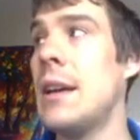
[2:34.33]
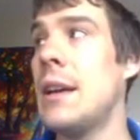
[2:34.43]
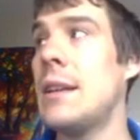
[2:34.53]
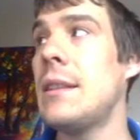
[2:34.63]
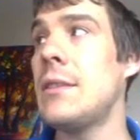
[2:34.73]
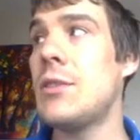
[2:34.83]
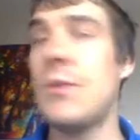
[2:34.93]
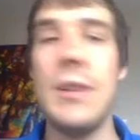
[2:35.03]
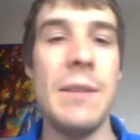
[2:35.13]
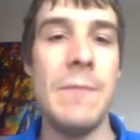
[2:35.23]
Then there's
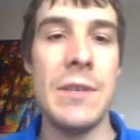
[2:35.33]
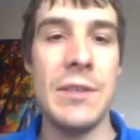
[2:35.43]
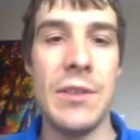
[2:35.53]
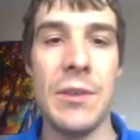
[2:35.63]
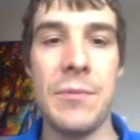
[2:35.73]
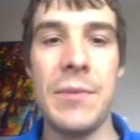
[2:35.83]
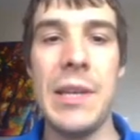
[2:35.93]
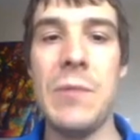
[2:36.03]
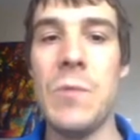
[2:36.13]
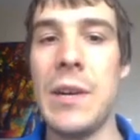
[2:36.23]
tritium, which is
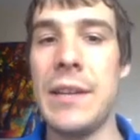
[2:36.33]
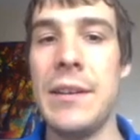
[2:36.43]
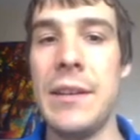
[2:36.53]
3,1.